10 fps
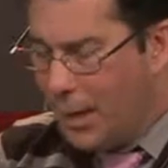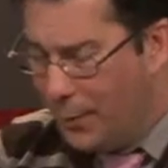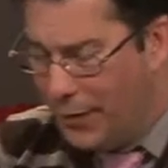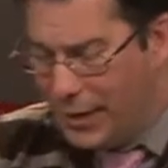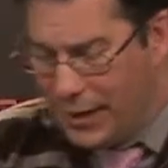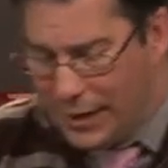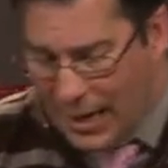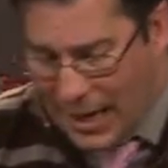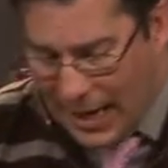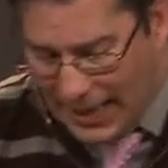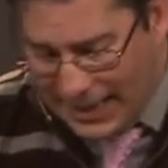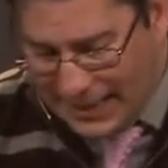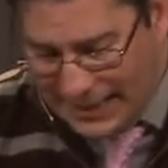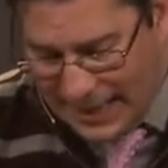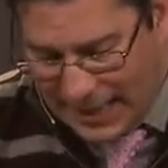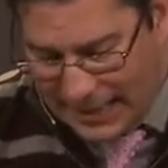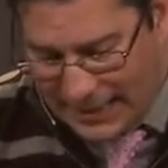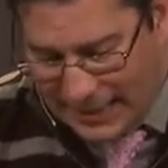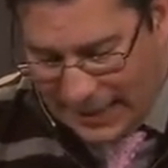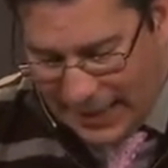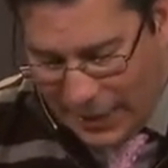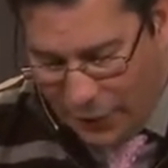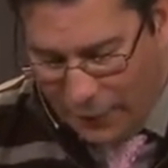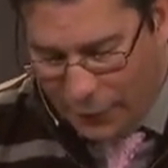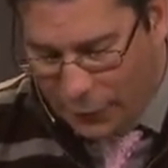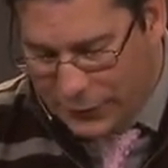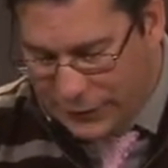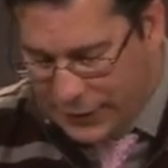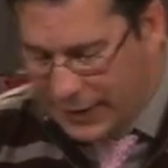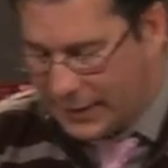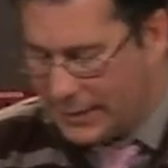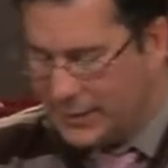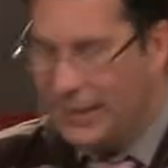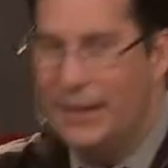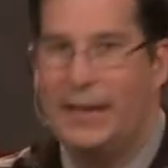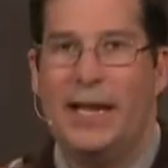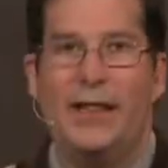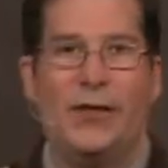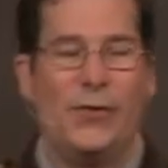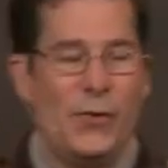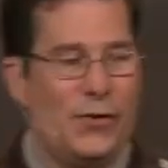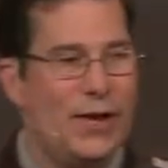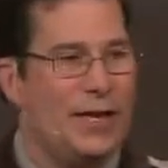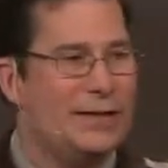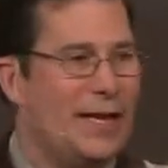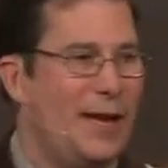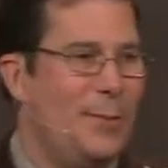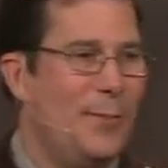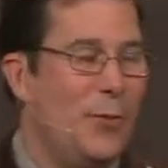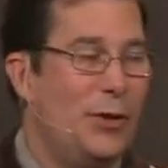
But then I think he says, here in verse 6. That the third thing is that, but